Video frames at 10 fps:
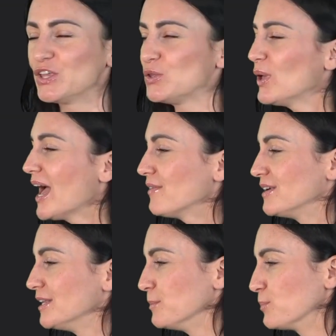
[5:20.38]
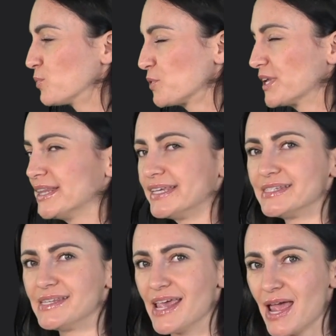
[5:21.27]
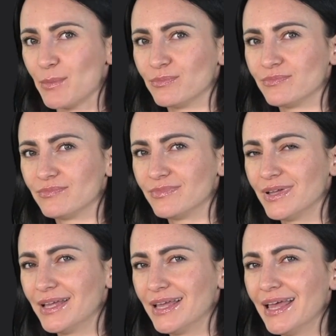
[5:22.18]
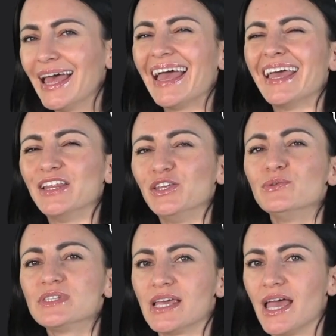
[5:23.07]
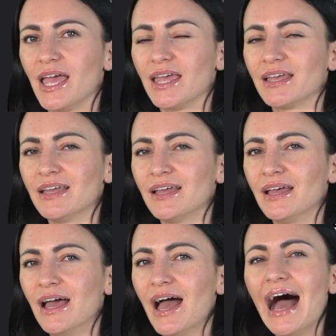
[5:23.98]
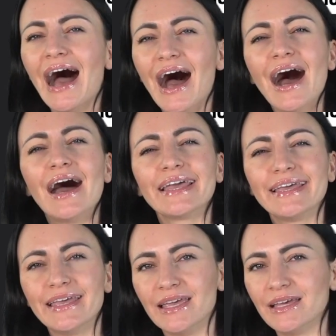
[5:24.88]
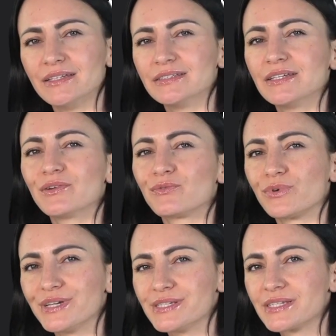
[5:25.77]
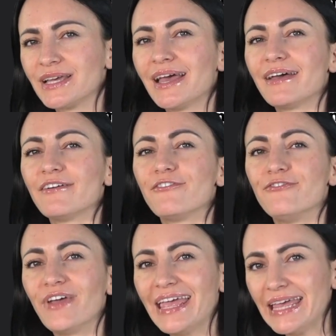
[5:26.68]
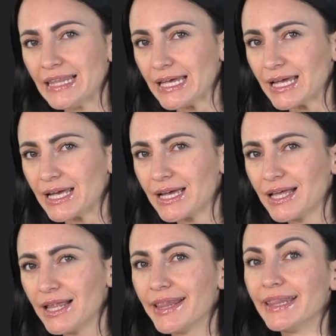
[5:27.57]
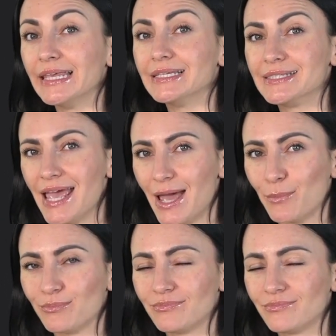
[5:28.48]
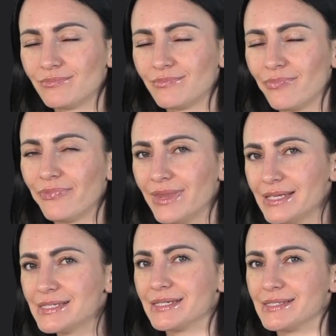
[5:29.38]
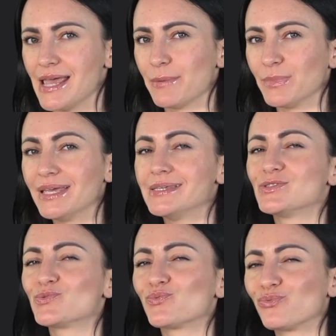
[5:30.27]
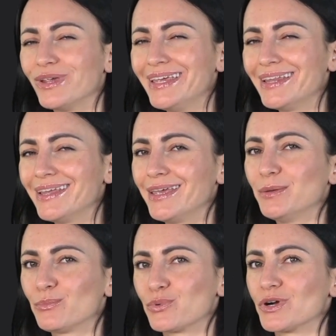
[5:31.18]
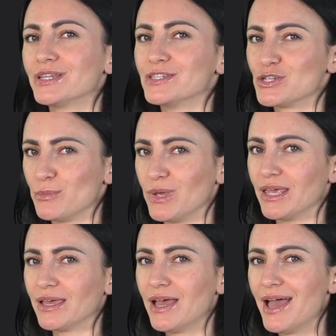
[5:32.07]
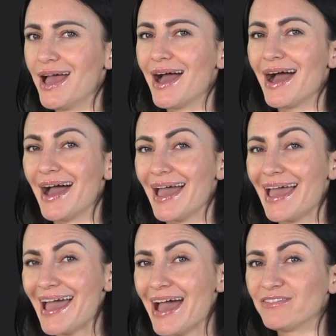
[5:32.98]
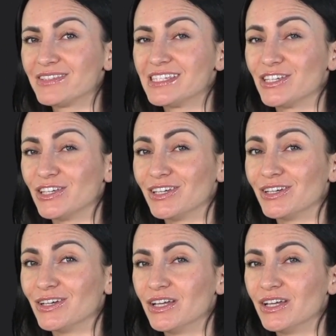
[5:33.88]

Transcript: you have an important exam and you say, I can't risk failing the exam. This exam is really important to me. I have to,